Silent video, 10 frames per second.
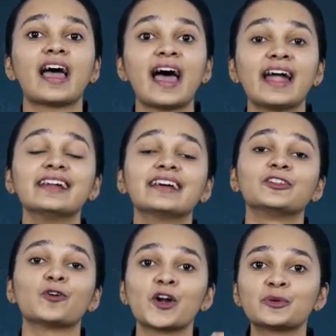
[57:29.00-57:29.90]
and
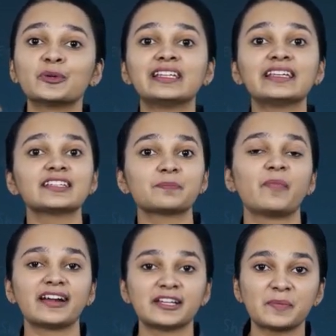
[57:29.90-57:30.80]
not only this
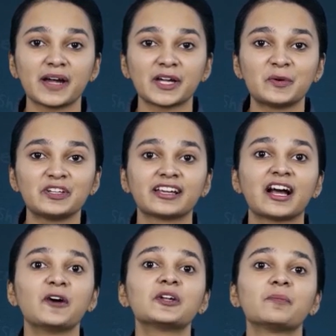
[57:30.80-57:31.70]
partner by holding
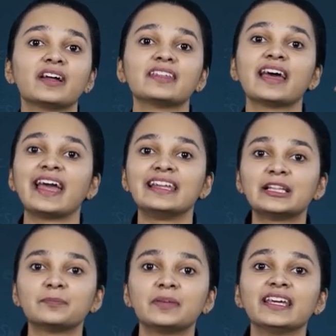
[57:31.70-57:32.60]
out but the
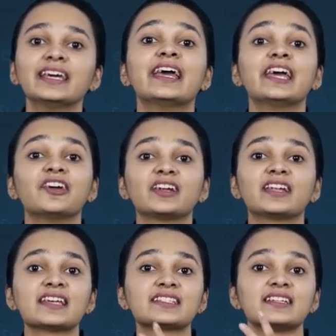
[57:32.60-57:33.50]
LLP if
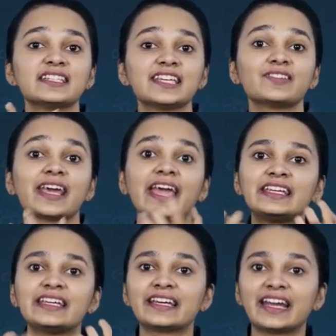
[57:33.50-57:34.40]
it has received
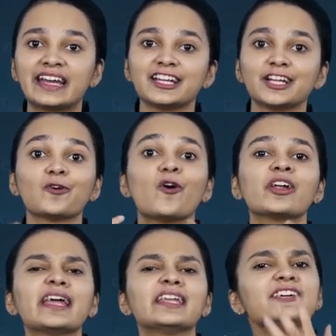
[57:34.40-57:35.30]
any credit or
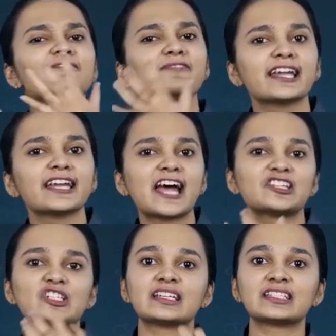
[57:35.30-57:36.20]
any
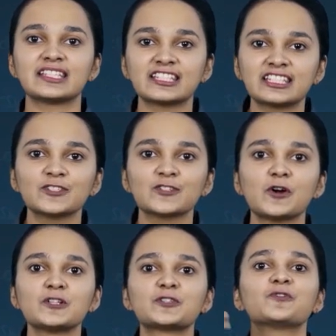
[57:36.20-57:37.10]
financial assistance
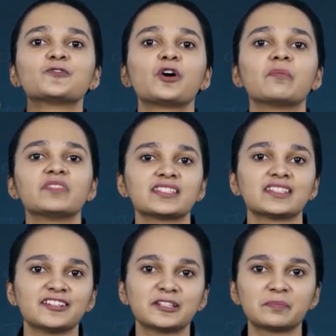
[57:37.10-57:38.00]
also from this
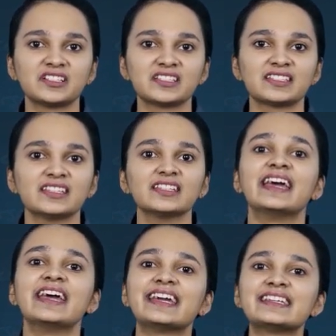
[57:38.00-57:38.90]
third person
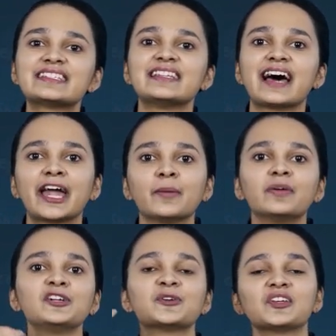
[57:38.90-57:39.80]
is
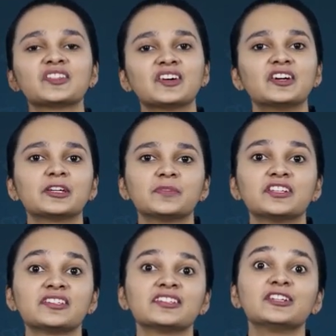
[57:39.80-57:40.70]
liable to the third
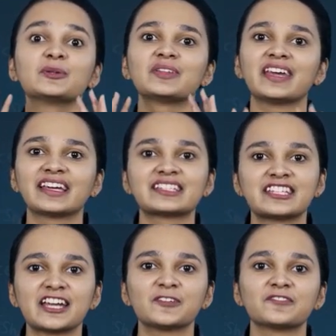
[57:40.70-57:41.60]
person to the
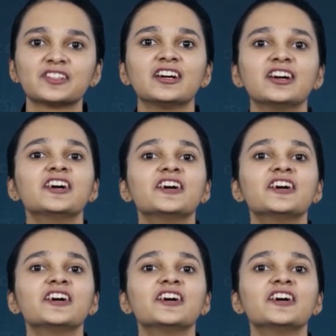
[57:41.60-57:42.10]
extent of the